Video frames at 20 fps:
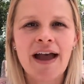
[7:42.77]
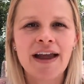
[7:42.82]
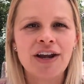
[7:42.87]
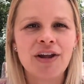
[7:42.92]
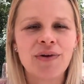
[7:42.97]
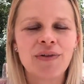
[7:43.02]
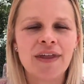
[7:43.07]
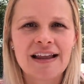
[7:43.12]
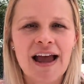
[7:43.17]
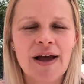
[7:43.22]
I
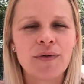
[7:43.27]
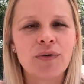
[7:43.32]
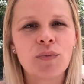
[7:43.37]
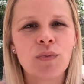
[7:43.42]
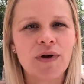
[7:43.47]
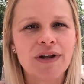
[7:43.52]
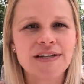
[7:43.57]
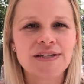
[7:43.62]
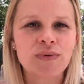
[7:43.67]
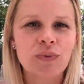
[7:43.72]
know that I would
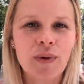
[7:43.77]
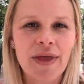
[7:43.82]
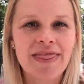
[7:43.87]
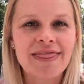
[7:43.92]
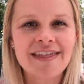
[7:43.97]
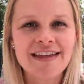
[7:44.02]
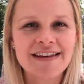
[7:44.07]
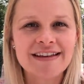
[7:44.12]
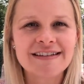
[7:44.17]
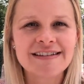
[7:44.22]
want to
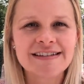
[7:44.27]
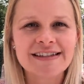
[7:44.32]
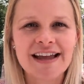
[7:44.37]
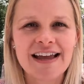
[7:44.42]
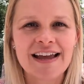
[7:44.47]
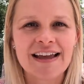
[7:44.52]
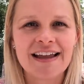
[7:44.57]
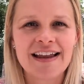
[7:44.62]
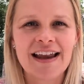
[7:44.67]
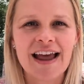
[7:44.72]
win this
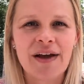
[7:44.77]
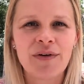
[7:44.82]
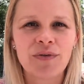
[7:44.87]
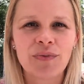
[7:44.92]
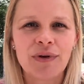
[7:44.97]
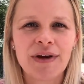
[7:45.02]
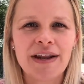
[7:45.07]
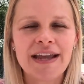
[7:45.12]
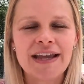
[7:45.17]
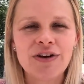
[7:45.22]
and I would
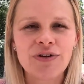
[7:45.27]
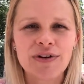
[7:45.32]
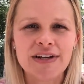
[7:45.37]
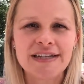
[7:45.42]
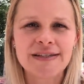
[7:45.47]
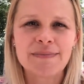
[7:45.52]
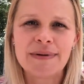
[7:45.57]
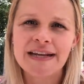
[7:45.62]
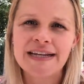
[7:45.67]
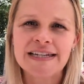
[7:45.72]
want to enter
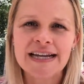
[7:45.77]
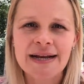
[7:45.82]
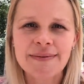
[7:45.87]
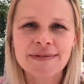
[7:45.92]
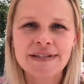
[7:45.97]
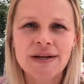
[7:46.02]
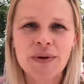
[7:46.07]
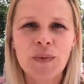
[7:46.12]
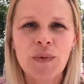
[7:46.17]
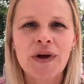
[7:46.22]
as many
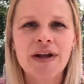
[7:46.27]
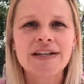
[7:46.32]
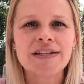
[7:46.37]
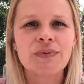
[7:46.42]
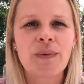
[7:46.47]
times as I want,